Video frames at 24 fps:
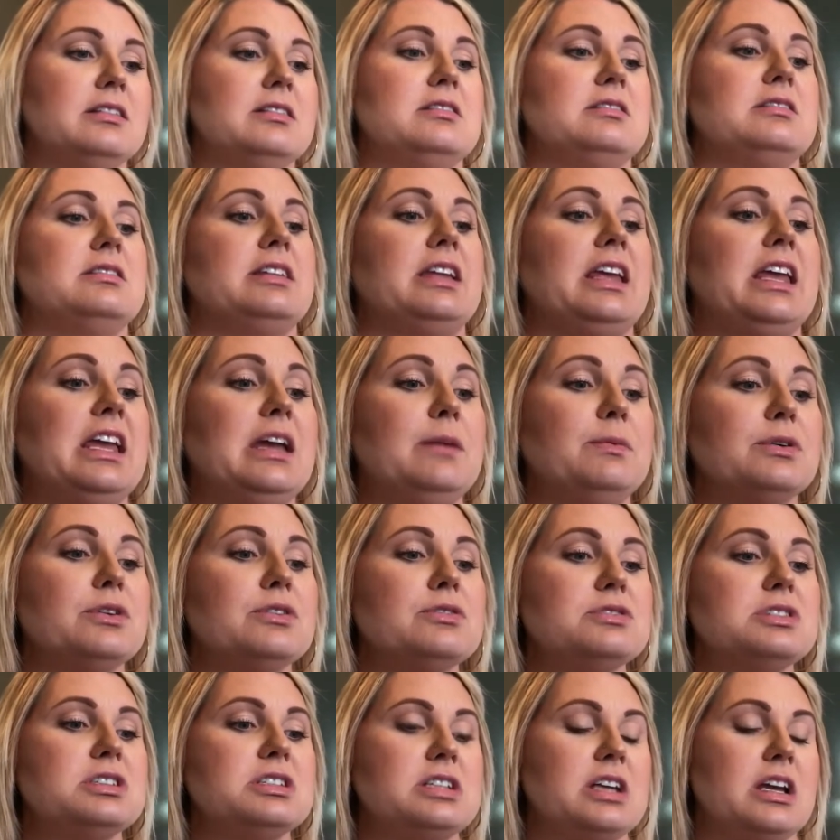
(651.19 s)

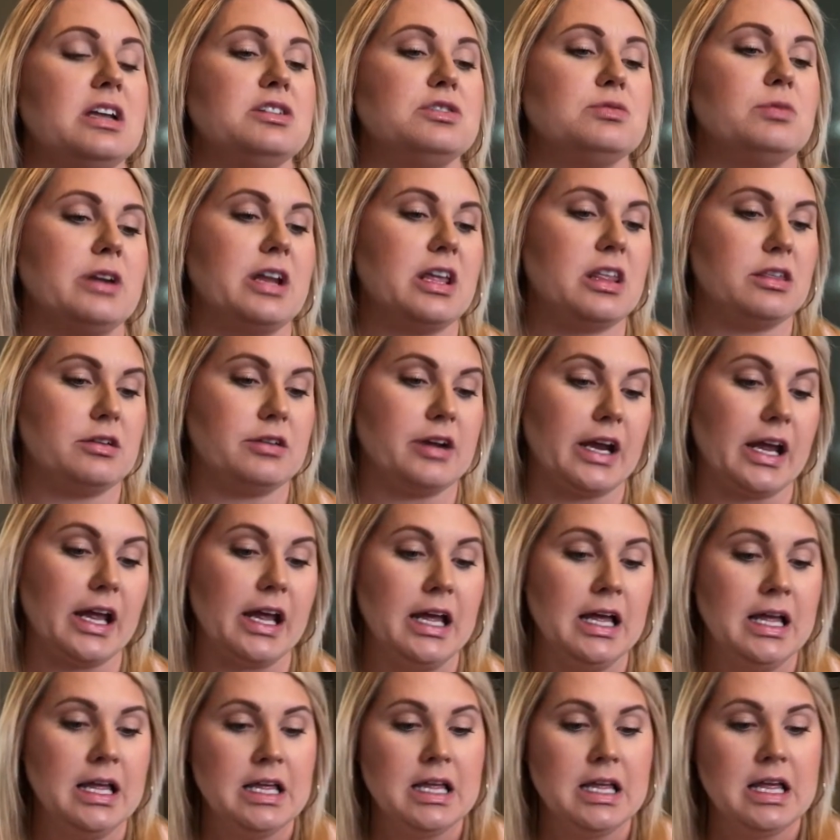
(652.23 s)
Hebrews 10:23.
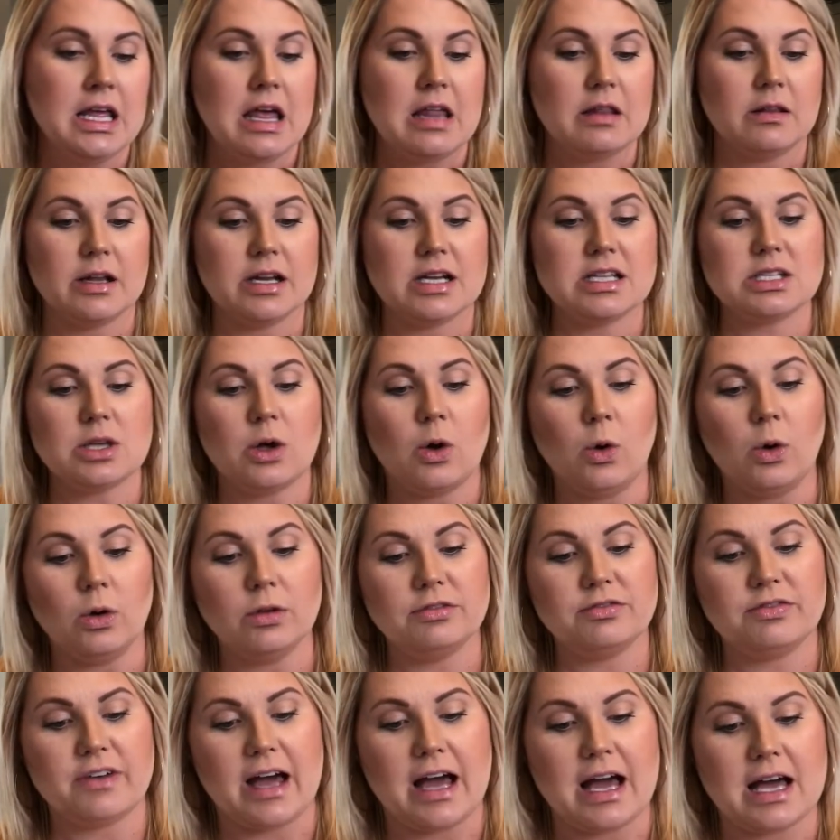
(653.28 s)
Let us hold
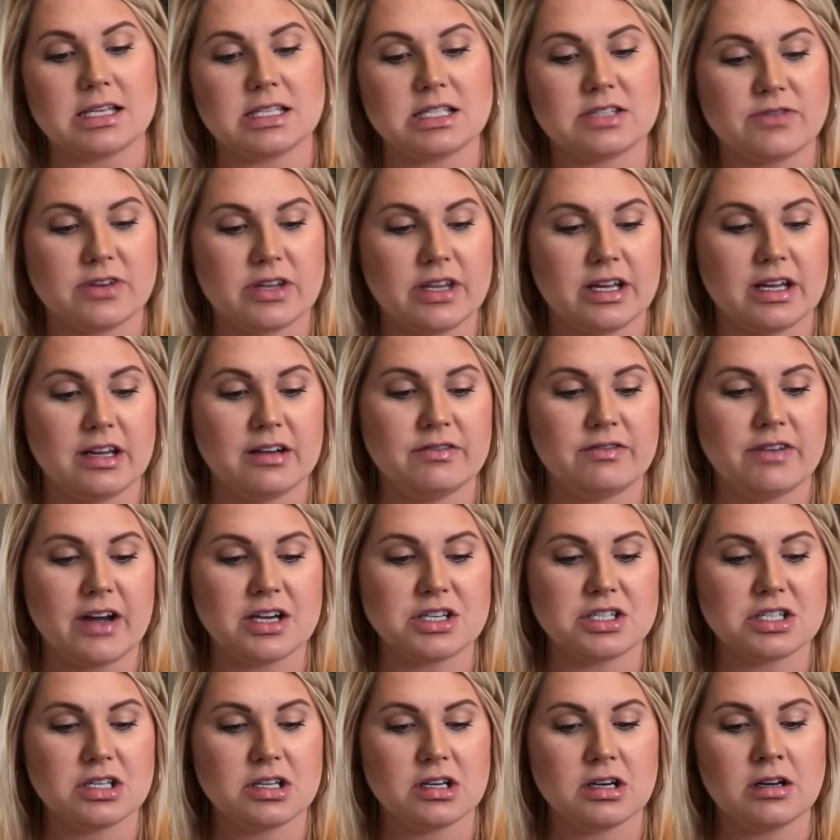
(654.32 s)
fast the
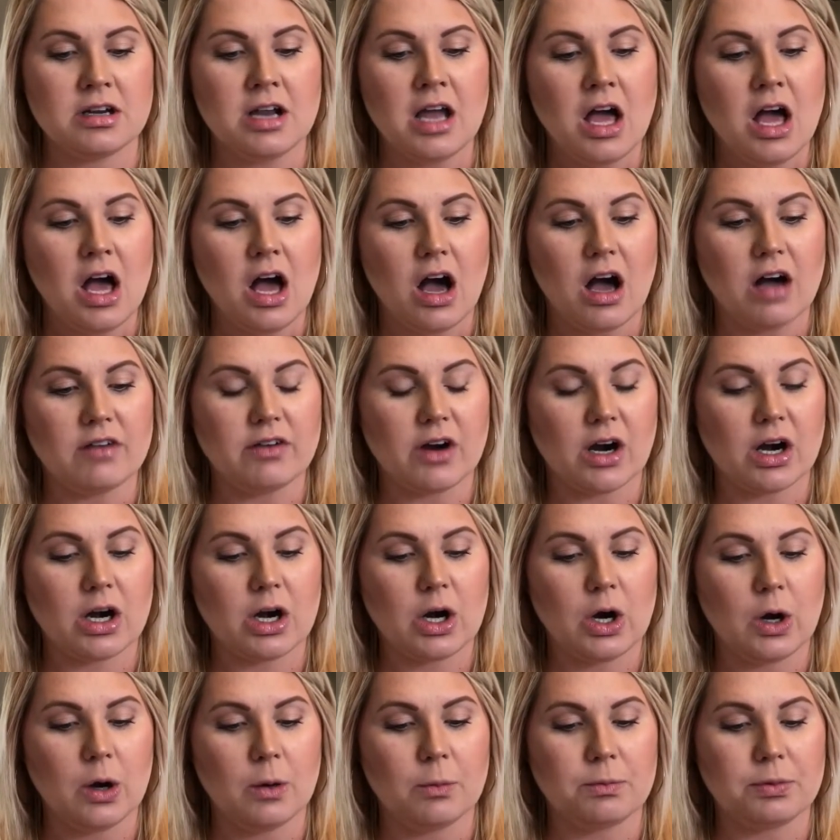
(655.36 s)
confession of our
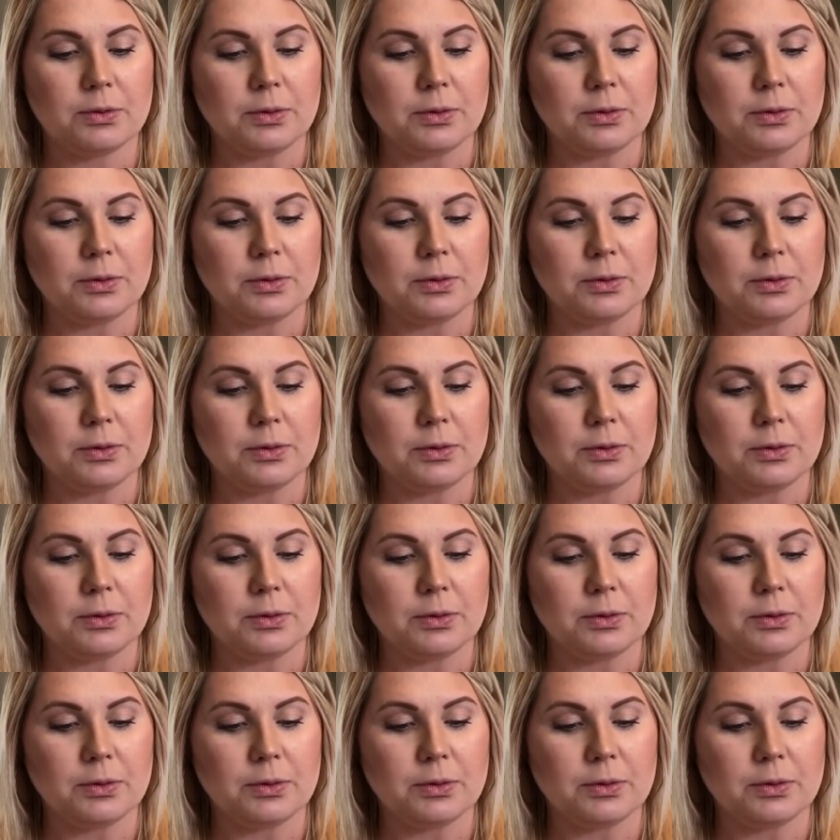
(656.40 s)
hope